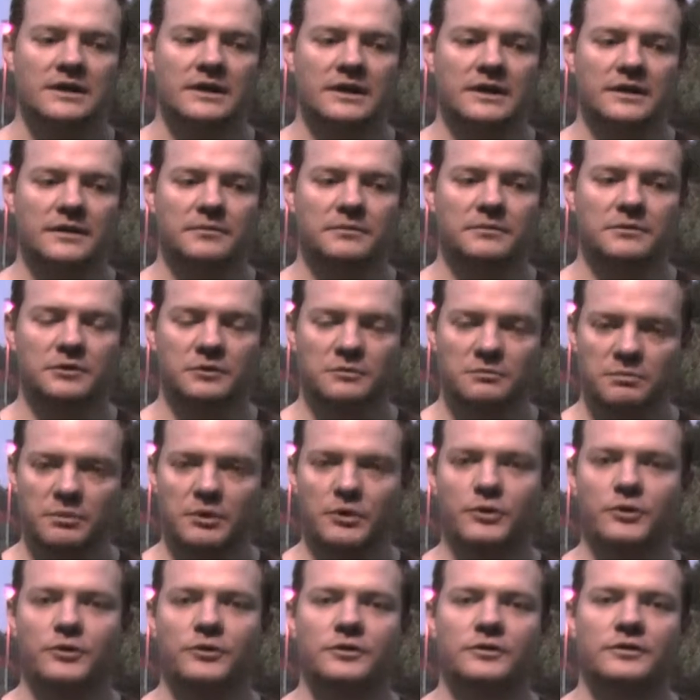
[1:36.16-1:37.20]
um, good
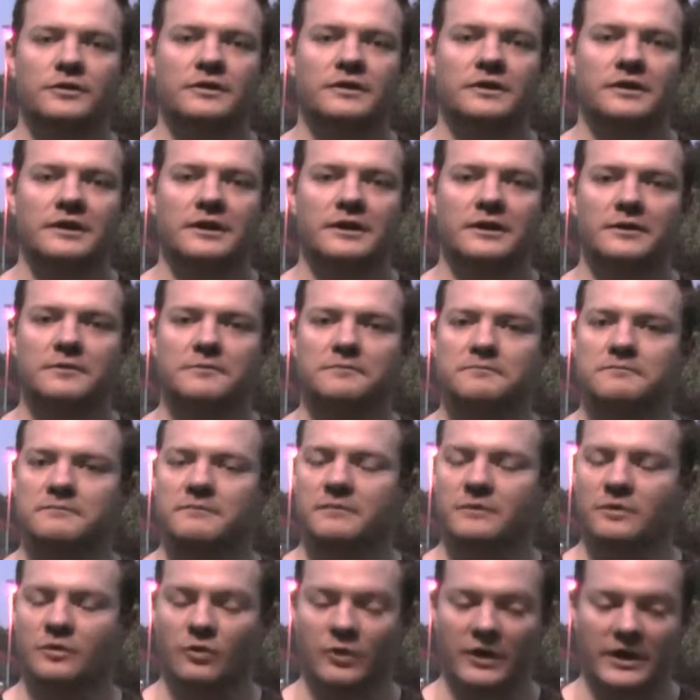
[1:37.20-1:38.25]
burn, um,
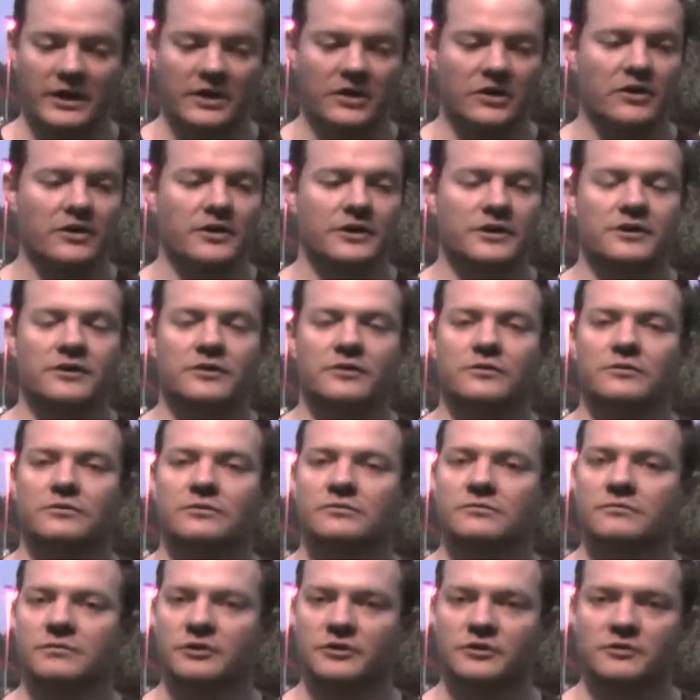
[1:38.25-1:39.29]
great cardio,
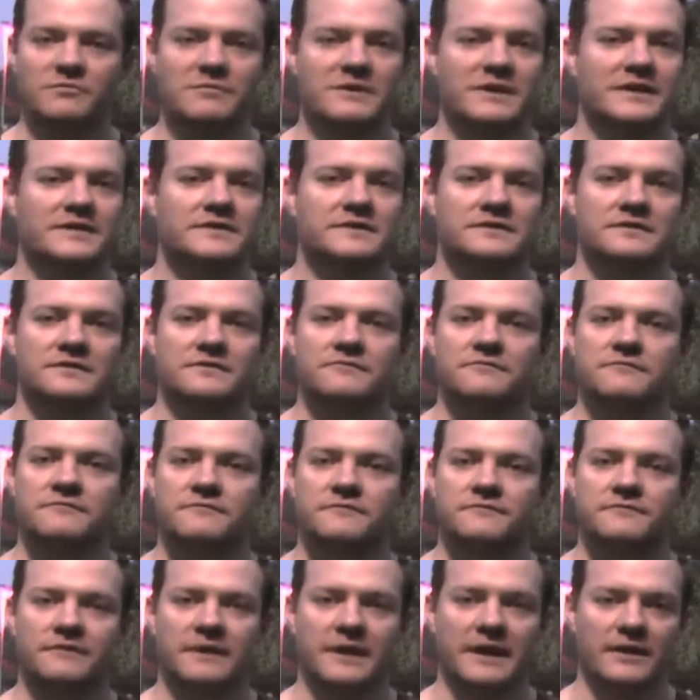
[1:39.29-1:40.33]
good mix of
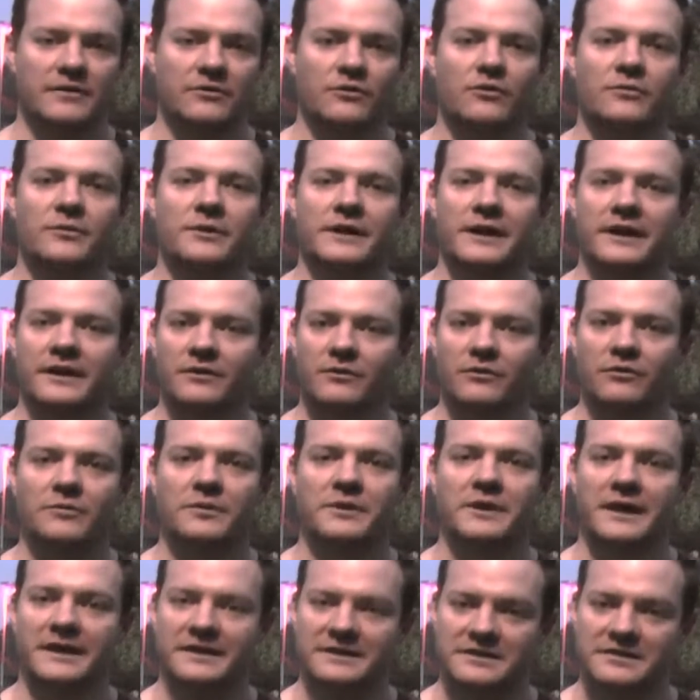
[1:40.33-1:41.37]
anaerobic
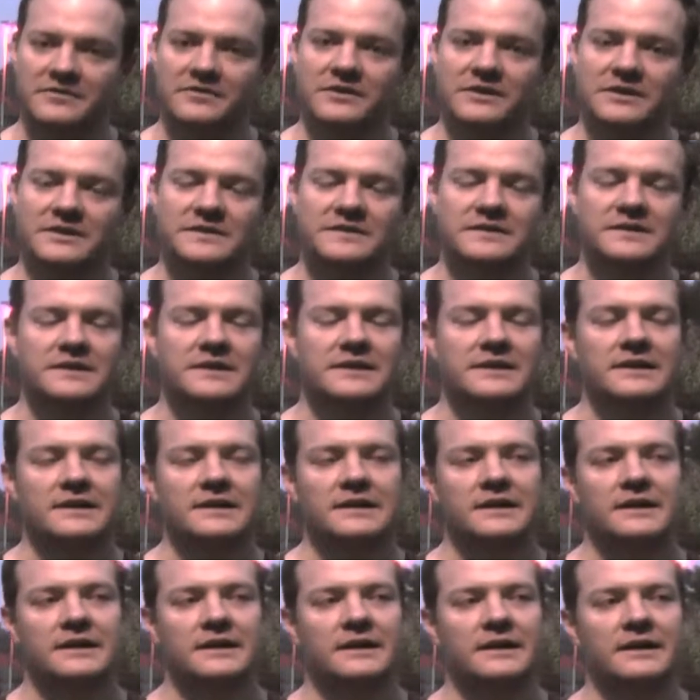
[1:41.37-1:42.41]
anaerobic activities.
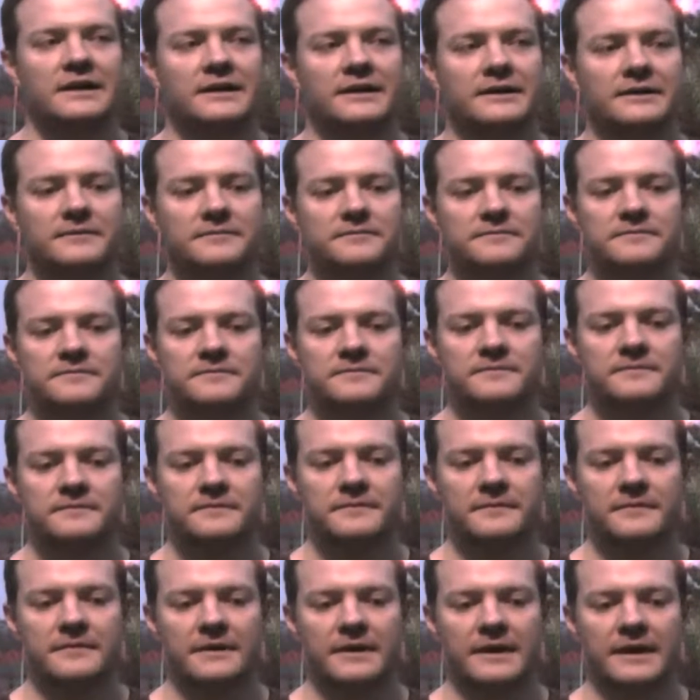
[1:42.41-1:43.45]
Um,
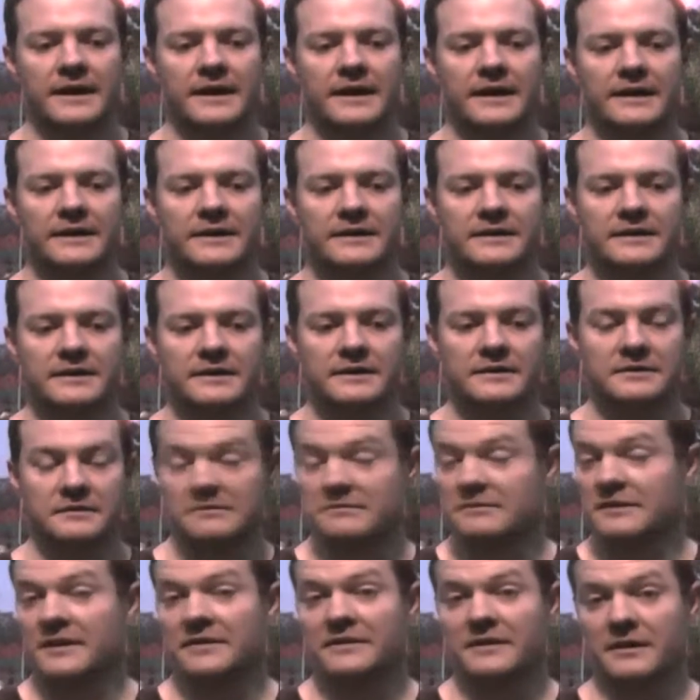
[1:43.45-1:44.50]
and uh,
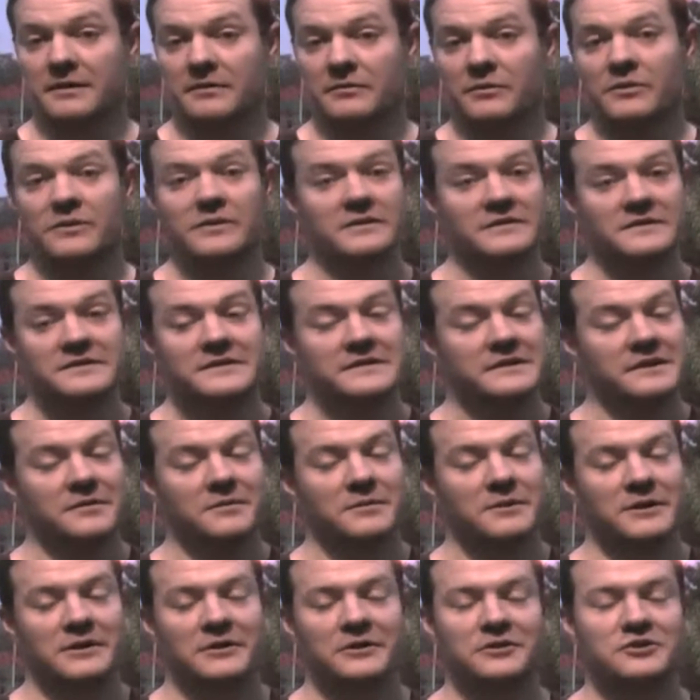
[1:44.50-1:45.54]
I thought this is going
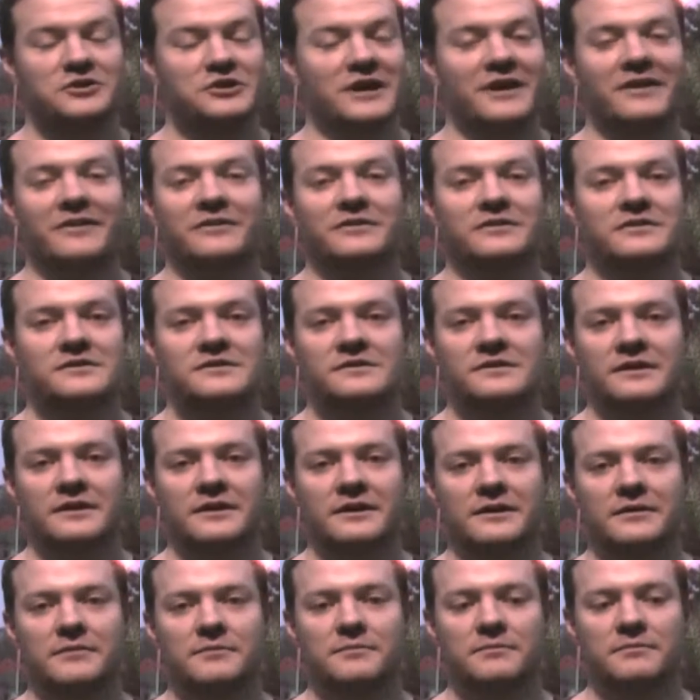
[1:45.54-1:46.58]
to be a good challenge,
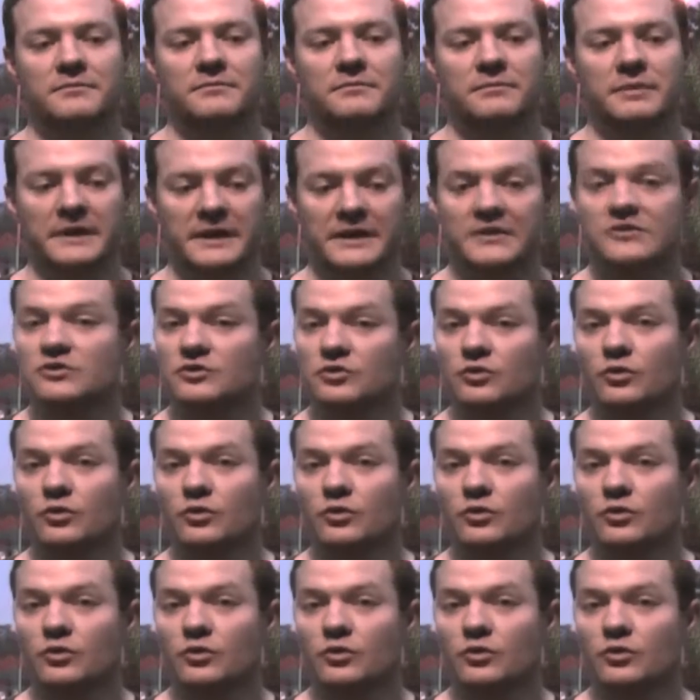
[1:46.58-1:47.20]
um, but it's